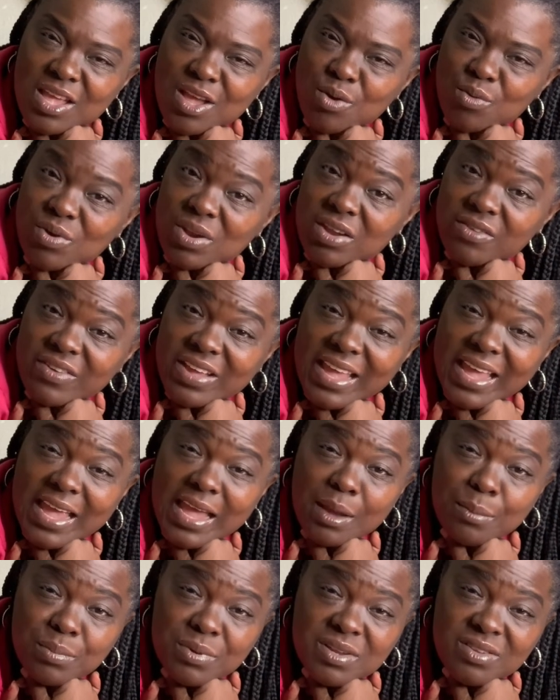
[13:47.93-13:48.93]
Whatever
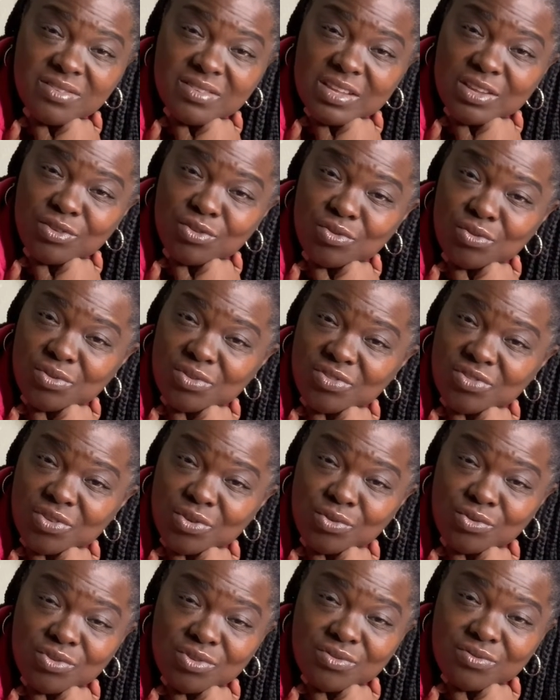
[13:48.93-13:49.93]
happiness that you're
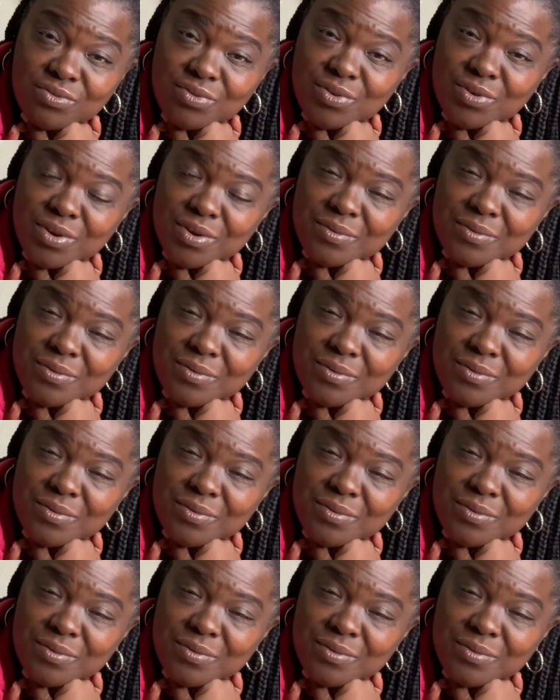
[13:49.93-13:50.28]
searching for,